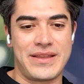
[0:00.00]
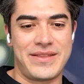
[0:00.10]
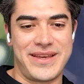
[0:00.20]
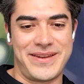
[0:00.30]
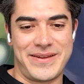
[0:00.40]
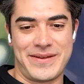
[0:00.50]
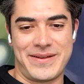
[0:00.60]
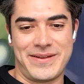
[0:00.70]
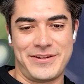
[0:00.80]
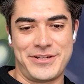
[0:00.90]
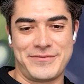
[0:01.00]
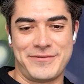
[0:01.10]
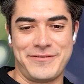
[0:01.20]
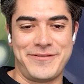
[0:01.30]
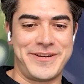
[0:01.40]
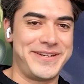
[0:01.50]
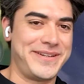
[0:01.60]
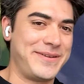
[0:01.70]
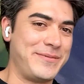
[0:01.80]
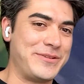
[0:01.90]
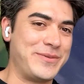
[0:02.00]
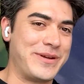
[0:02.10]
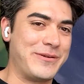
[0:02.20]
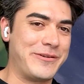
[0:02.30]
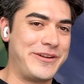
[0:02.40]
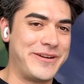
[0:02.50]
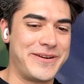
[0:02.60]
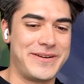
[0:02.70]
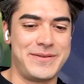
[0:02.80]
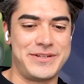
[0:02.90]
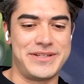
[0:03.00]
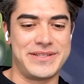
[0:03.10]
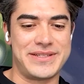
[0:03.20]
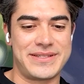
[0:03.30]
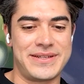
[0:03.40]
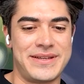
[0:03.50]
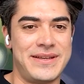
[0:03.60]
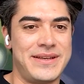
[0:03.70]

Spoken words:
And then just for fun, we'll do one over here, which is